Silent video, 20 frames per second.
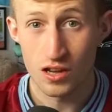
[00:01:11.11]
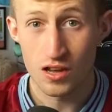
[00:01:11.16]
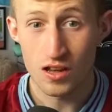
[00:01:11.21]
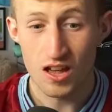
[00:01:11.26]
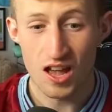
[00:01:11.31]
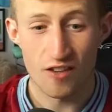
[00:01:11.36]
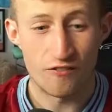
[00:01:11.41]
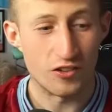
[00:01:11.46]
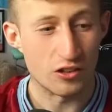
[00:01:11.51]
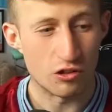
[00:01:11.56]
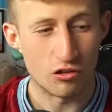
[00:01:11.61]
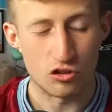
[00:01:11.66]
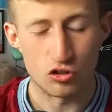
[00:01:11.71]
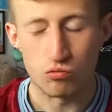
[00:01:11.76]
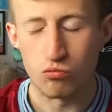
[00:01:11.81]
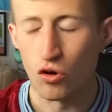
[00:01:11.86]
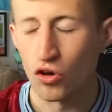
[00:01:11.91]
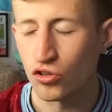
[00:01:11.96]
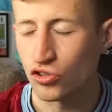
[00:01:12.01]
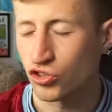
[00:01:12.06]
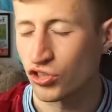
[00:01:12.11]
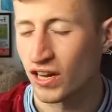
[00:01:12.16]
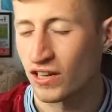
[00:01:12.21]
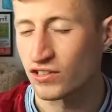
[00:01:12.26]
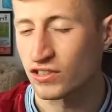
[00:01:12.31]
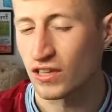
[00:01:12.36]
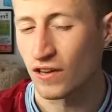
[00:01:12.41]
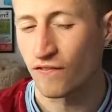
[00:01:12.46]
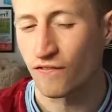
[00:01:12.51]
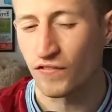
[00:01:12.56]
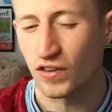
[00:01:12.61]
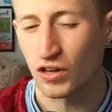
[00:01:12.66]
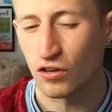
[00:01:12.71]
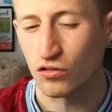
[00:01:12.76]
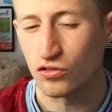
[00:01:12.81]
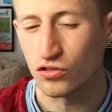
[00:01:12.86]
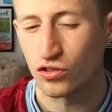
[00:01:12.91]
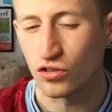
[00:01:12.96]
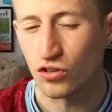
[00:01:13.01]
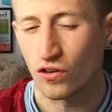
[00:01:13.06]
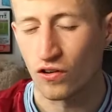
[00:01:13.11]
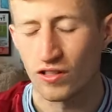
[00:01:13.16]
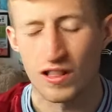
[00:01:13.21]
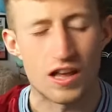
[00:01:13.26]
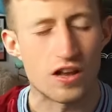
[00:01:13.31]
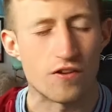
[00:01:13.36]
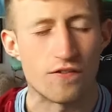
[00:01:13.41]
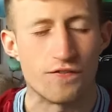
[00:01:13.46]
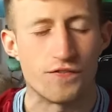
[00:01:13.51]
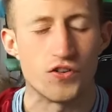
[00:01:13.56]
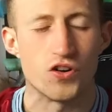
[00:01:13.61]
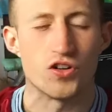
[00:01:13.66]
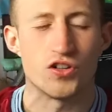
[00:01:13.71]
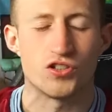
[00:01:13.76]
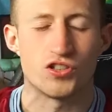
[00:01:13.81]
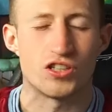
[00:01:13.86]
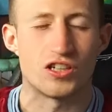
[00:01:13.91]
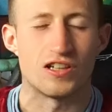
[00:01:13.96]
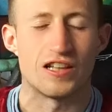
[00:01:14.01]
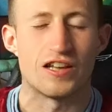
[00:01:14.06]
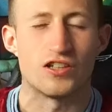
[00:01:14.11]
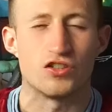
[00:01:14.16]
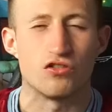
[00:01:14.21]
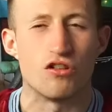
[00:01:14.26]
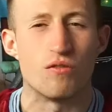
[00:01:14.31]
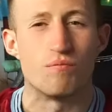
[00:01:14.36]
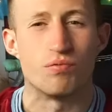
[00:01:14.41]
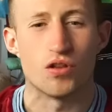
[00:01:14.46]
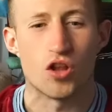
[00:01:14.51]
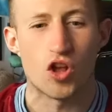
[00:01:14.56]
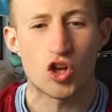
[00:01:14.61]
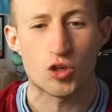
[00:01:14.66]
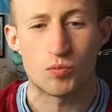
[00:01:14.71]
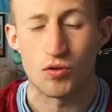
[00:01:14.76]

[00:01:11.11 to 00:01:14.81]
I think there was one chance that failed to lie a Foster that led to a block.